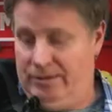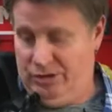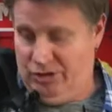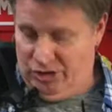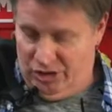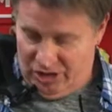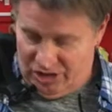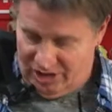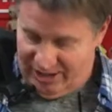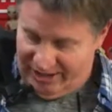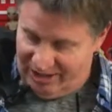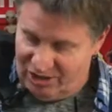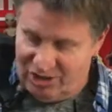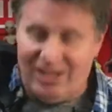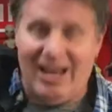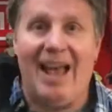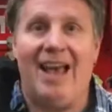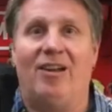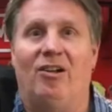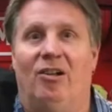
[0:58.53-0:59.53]
Just like a
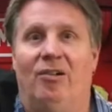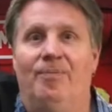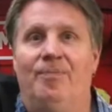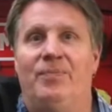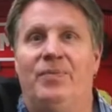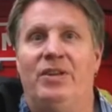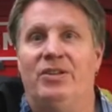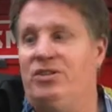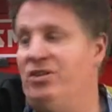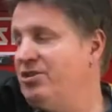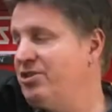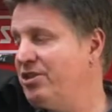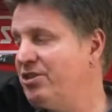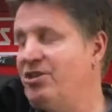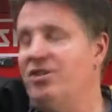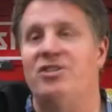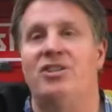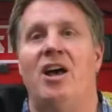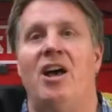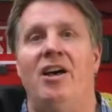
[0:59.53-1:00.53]
saddle. This is the
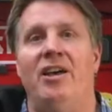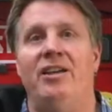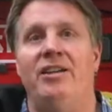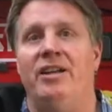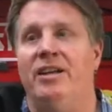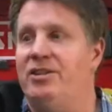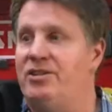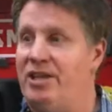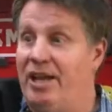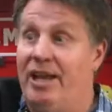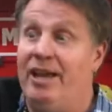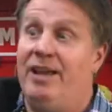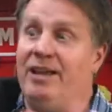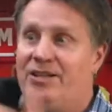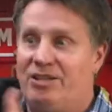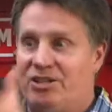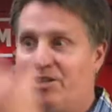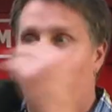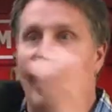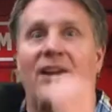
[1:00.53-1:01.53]
design, it's a
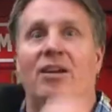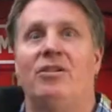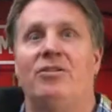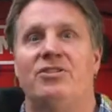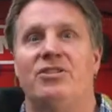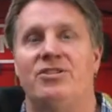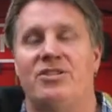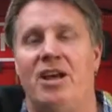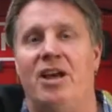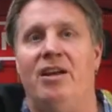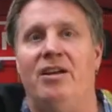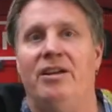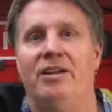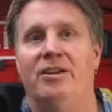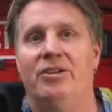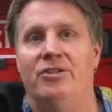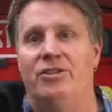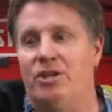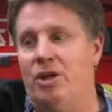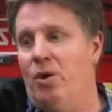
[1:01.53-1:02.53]
saddle
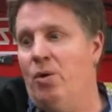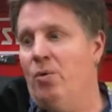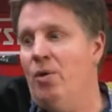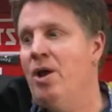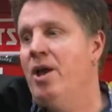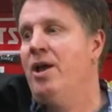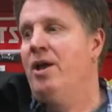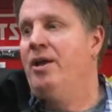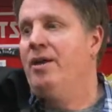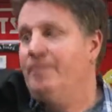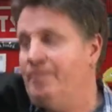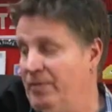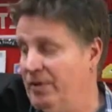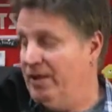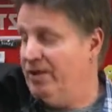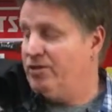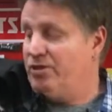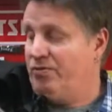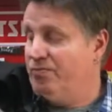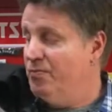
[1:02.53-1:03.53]
design, so
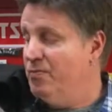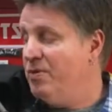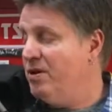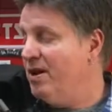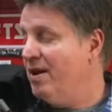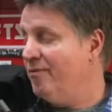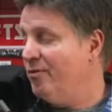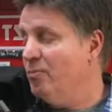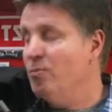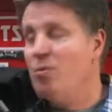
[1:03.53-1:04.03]
it's never